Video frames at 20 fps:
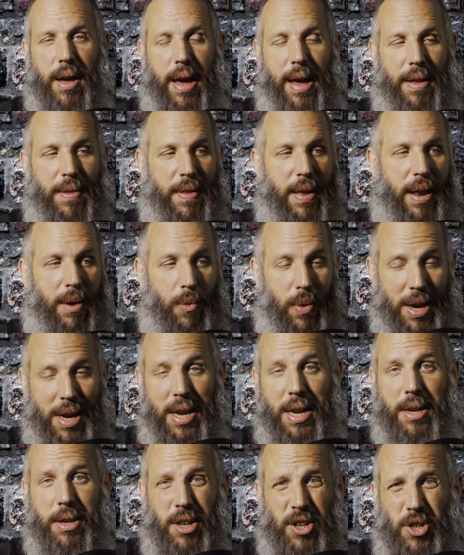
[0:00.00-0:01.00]
and that we
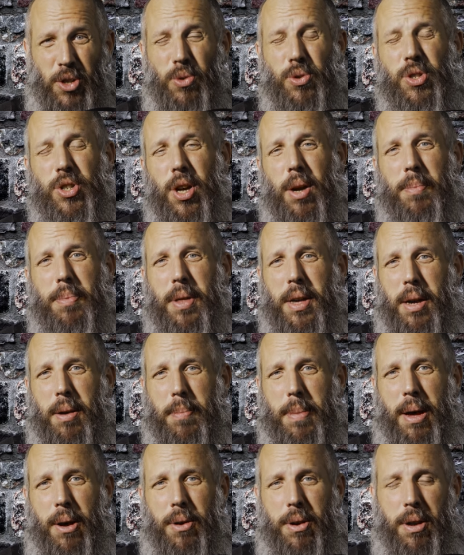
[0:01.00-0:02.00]
need to do something
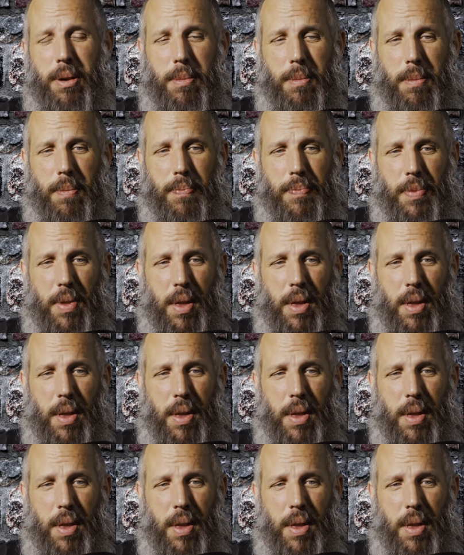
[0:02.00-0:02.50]
about it,